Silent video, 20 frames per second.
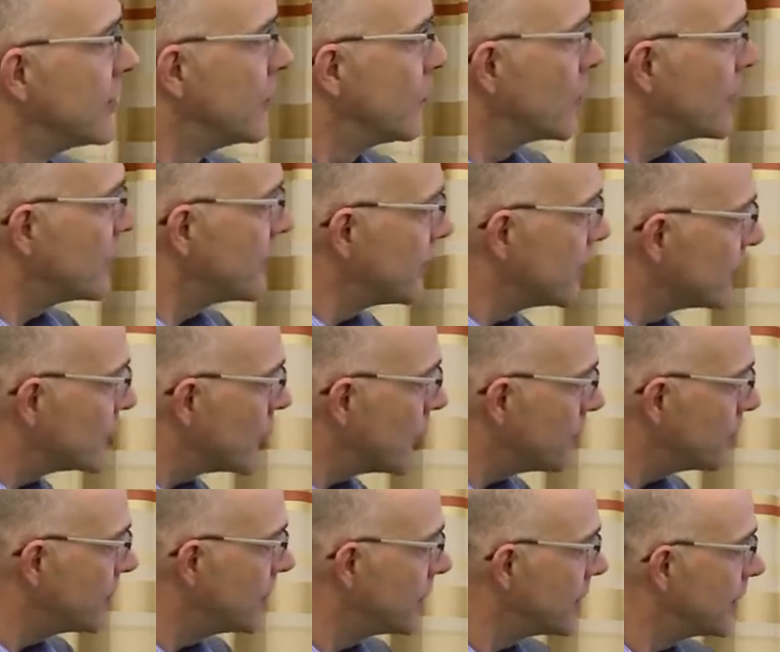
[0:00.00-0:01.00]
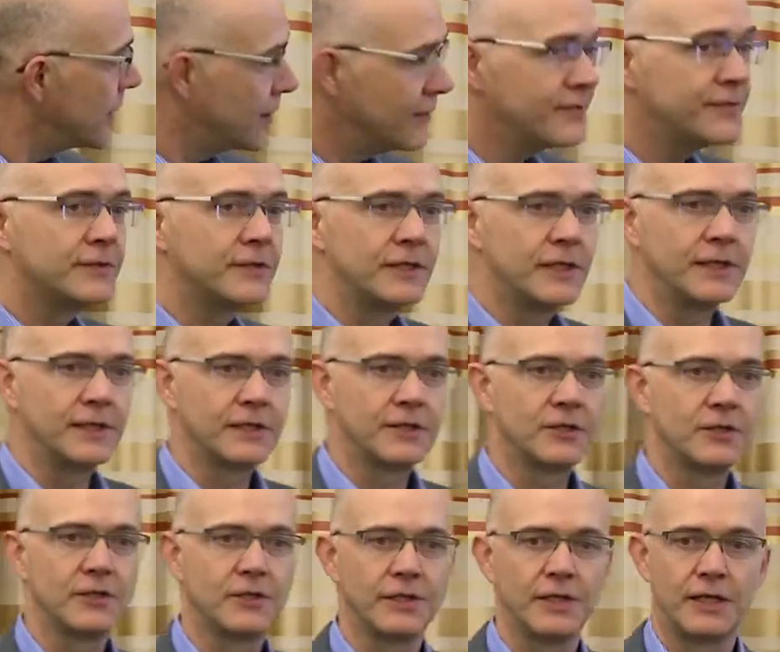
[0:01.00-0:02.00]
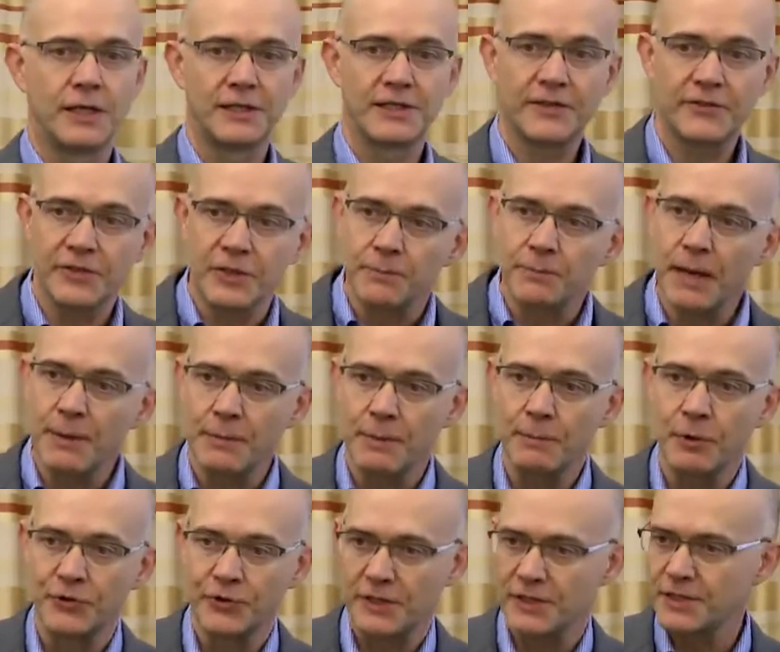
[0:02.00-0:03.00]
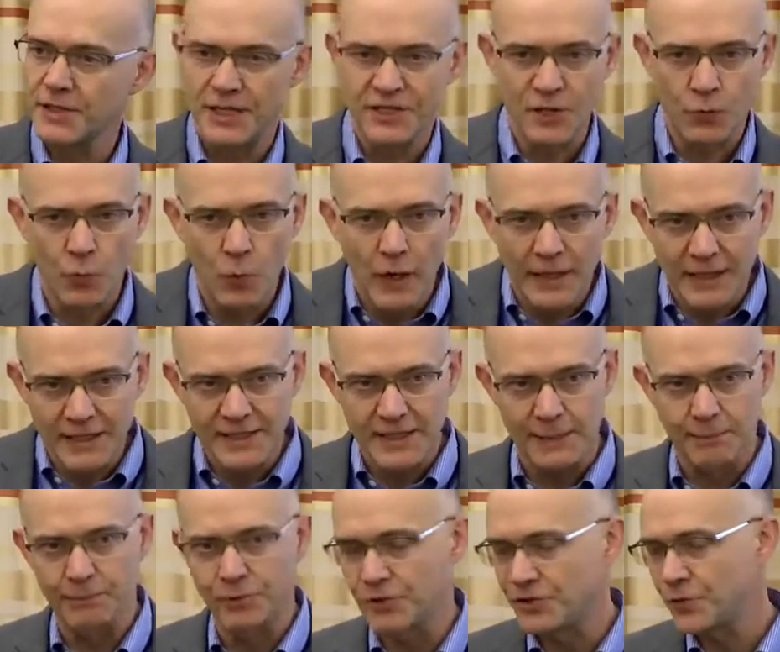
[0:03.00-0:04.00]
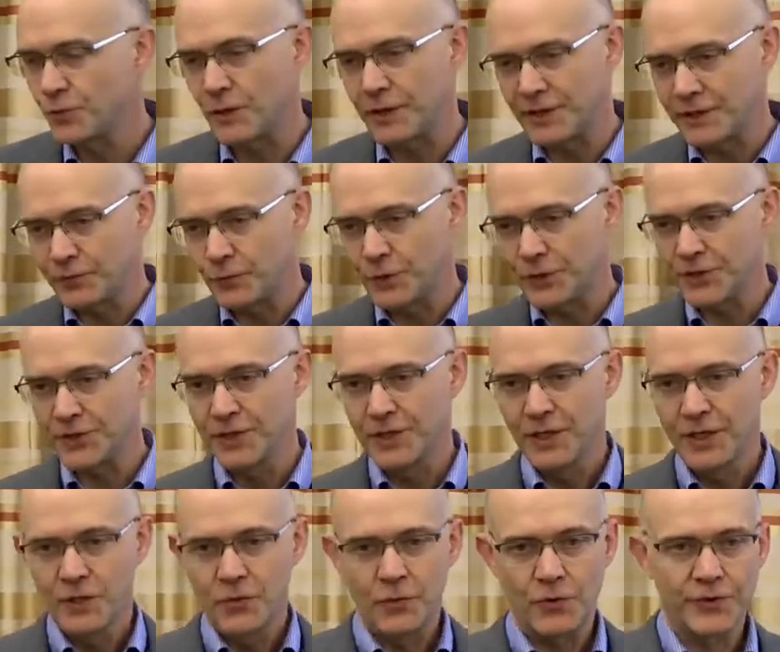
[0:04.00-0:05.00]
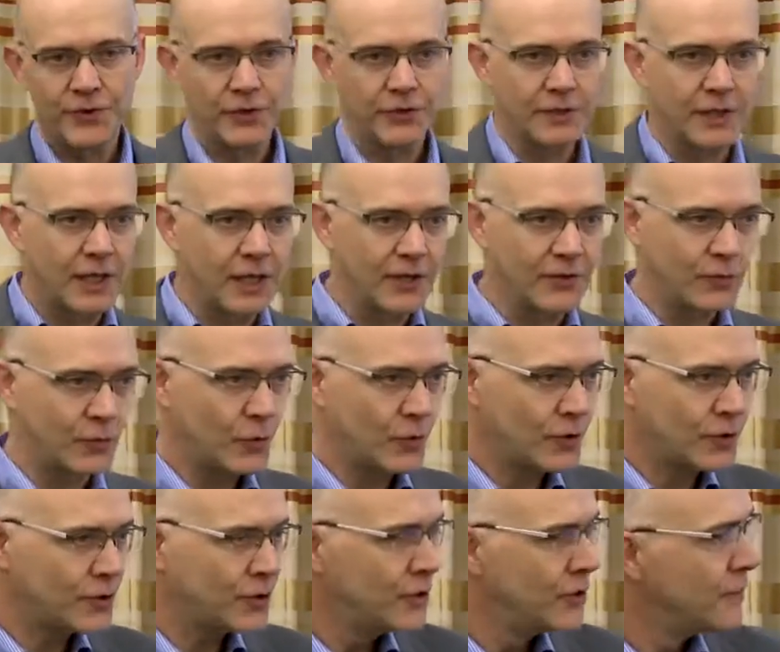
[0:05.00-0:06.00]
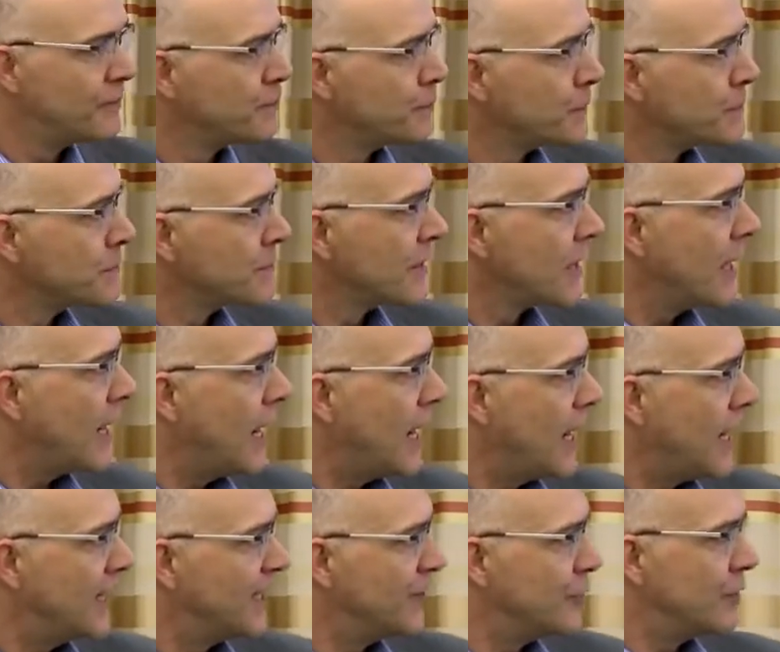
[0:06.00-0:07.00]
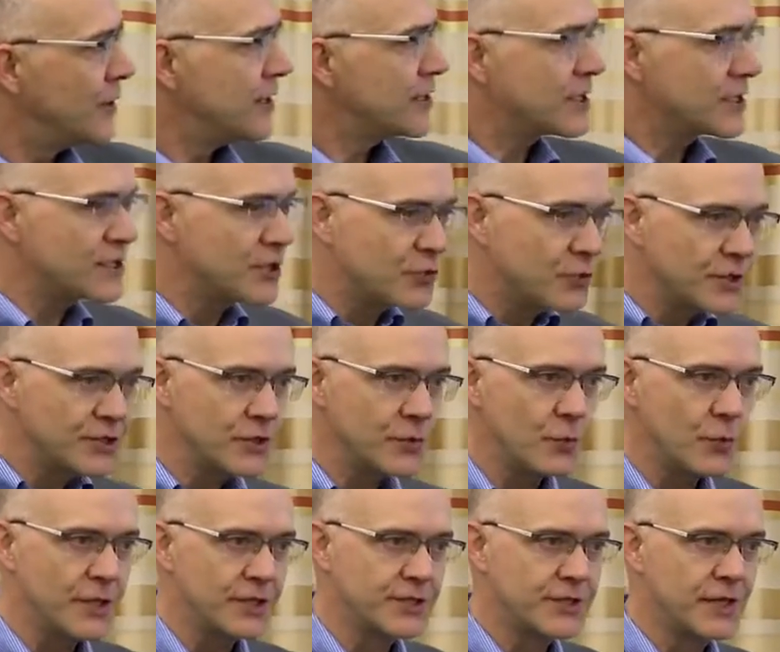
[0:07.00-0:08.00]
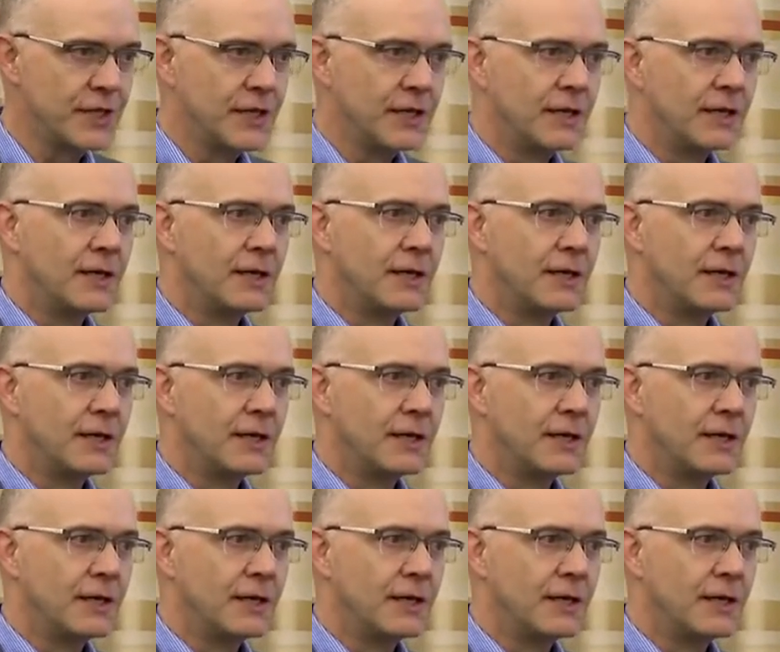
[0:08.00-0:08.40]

one on the top left, the alternative payment models, as a one example. It's one in which we've done a lot of work. And it's a situation which